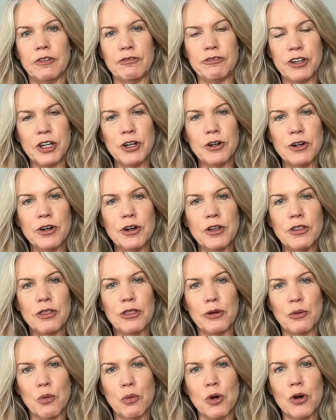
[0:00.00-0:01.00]
The fear,
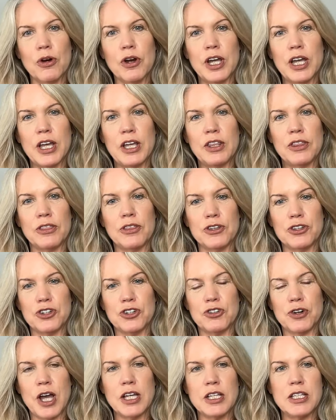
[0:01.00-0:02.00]
the worry, the
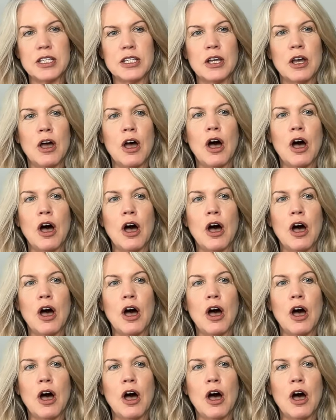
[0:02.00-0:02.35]
stress,